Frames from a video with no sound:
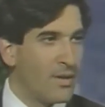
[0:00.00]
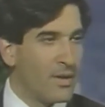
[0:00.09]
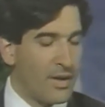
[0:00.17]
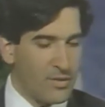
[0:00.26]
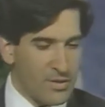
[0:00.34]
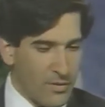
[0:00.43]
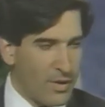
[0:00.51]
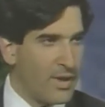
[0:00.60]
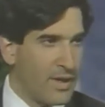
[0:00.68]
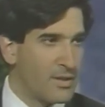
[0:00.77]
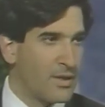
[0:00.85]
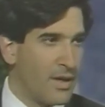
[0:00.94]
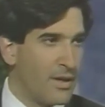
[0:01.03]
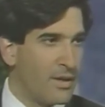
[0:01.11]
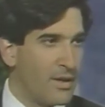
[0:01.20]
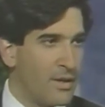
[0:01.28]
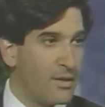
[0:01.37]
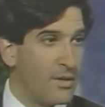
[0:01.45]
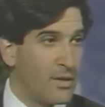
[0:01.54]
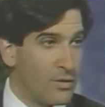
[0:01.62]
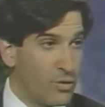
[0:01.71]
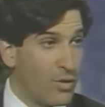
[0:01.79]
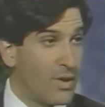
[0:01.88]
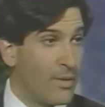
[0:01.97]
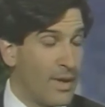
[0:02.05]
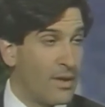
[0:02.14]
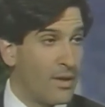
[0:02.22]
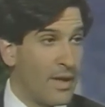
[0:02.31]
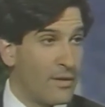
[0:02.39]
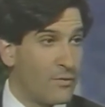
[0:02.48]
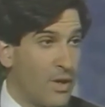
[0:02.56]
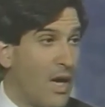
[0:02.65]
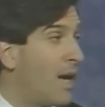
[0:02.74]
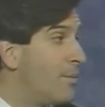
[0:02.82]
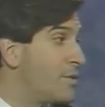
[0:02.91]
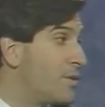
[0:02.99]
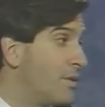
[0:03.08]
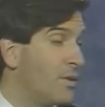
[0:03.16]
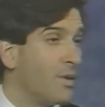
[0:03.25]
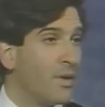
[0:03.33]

and it was a very nice cut and generated a lot of jobs and